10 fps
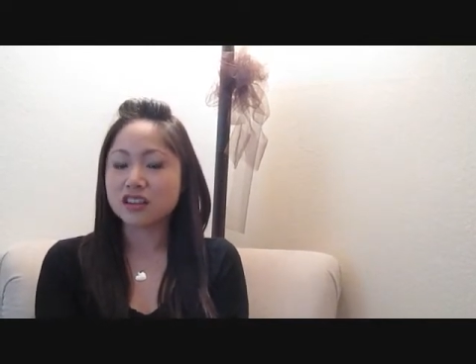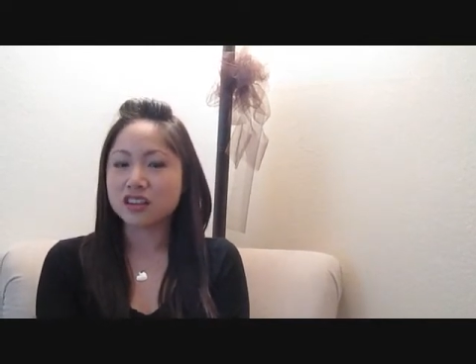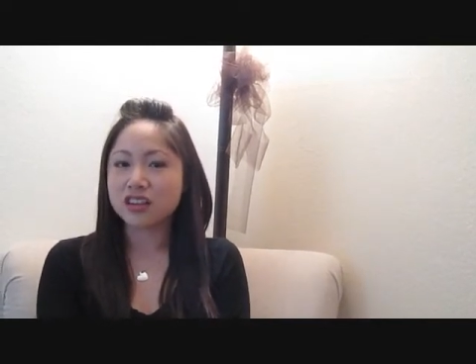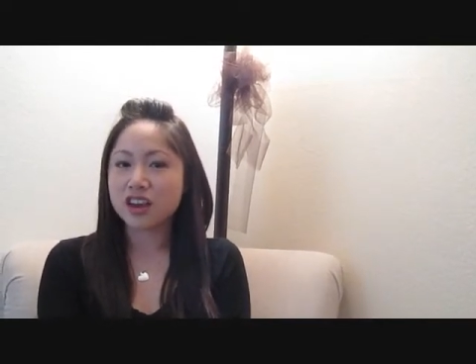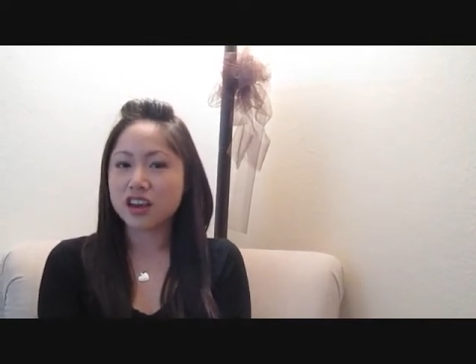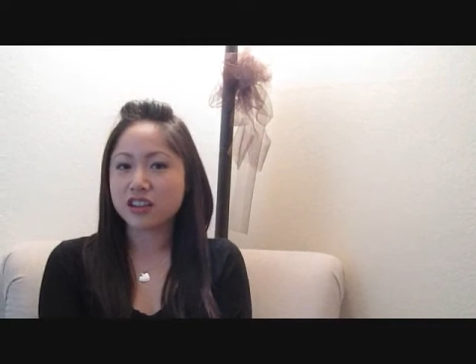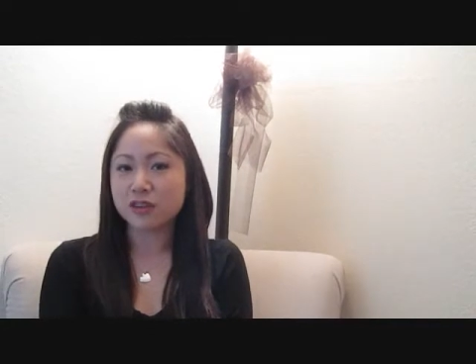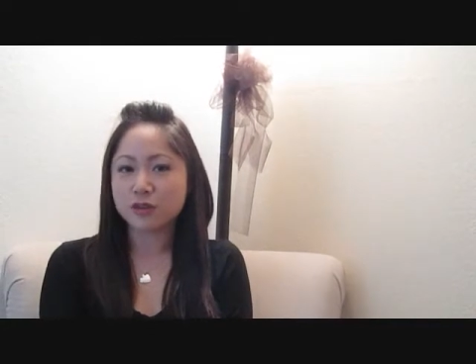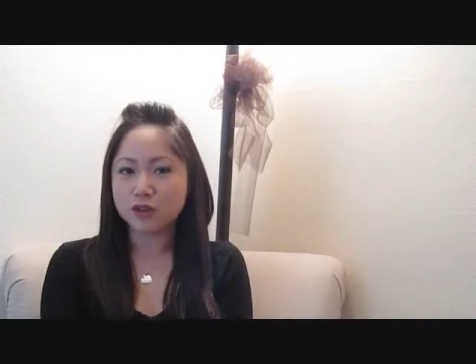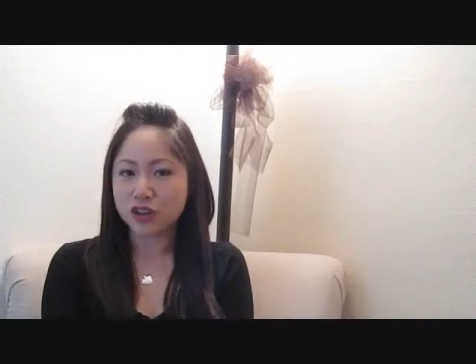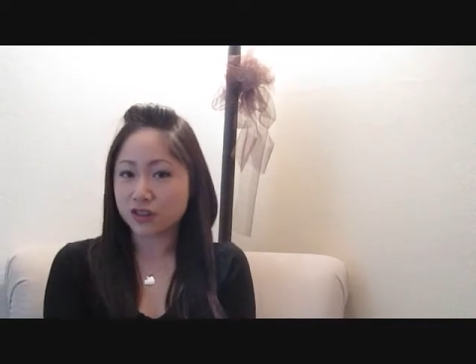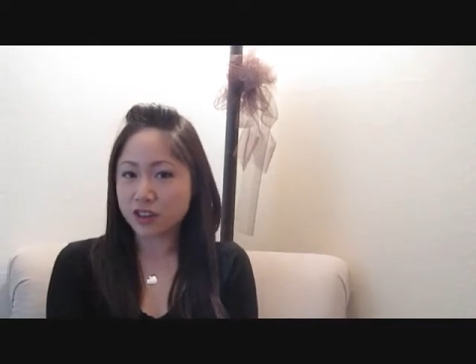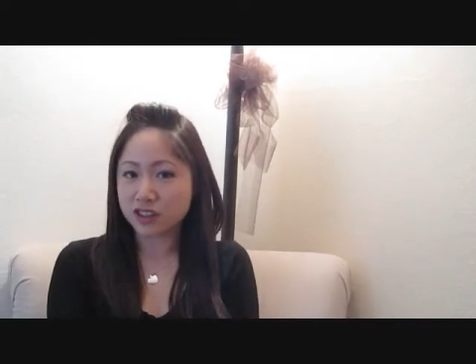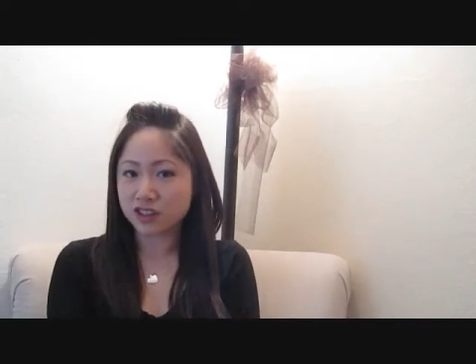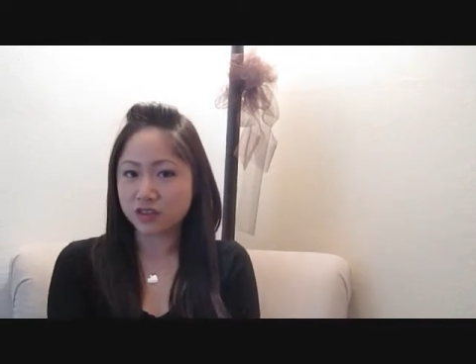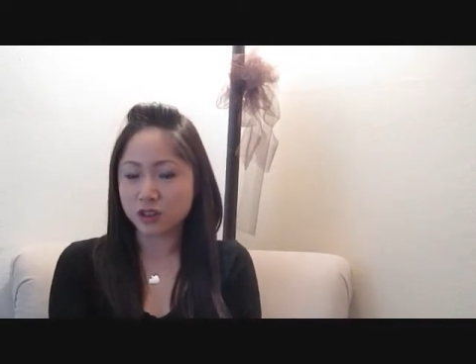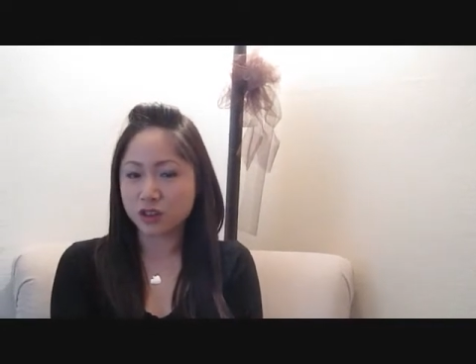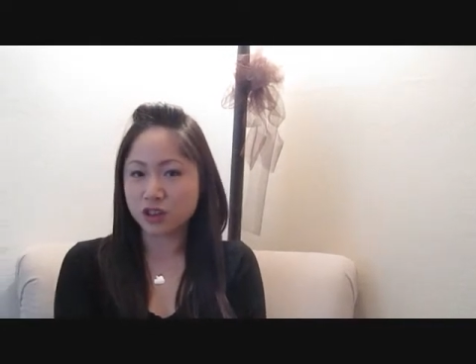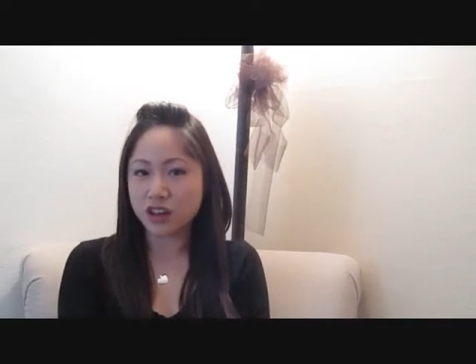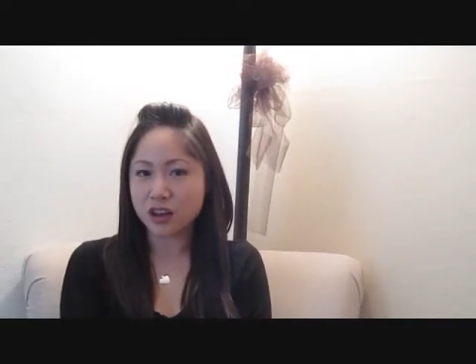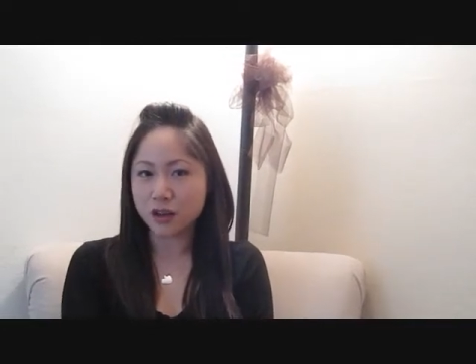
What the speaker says: the LA Food Truck Festival